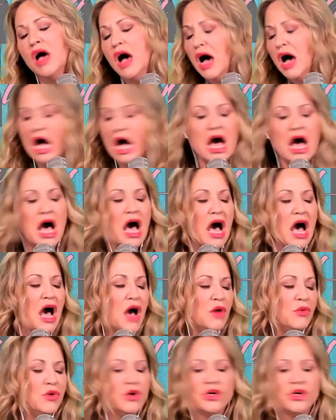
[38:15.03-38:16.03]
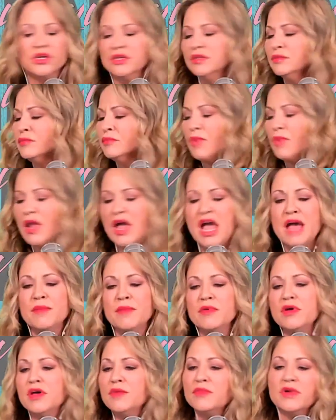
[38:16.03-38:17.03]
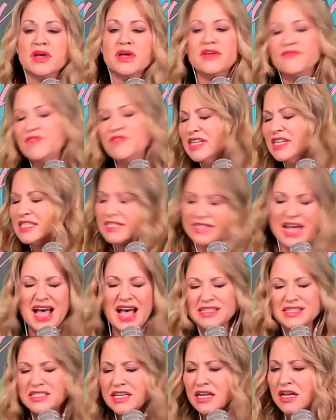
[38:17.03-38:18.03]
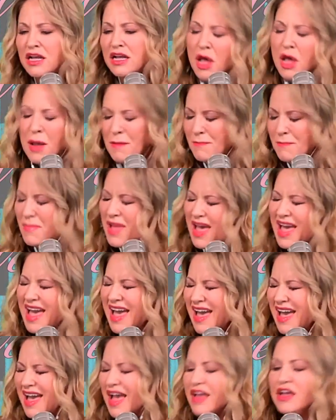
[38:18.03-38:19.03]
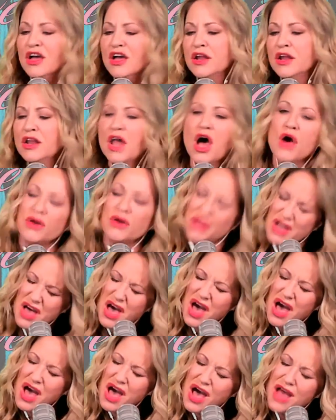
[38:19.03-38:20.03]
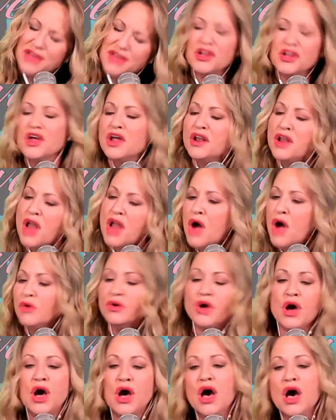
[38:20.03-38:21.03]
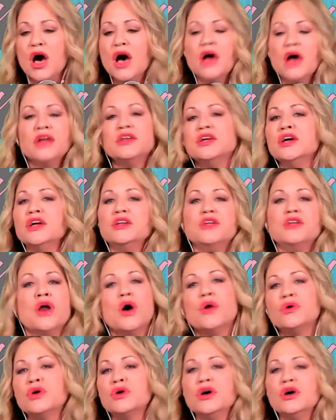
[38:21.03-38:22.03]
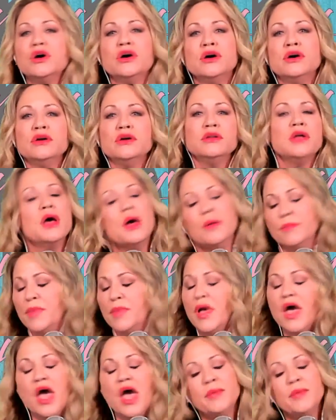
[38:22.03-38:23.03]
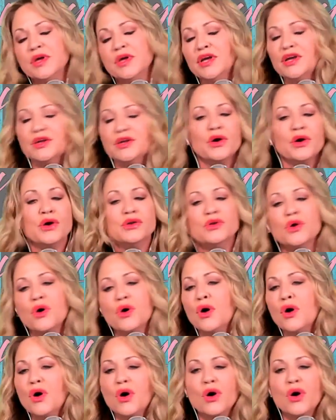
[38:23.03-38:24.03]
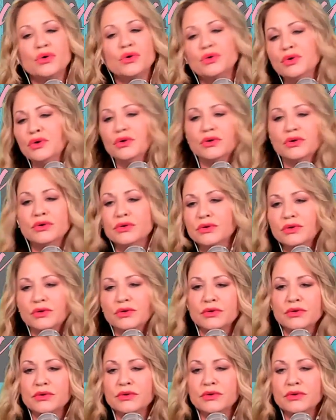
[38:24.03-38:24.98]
I wouldn't blame him if he said to me, you're no good, you're no good, you're no good. Baby, you're no good.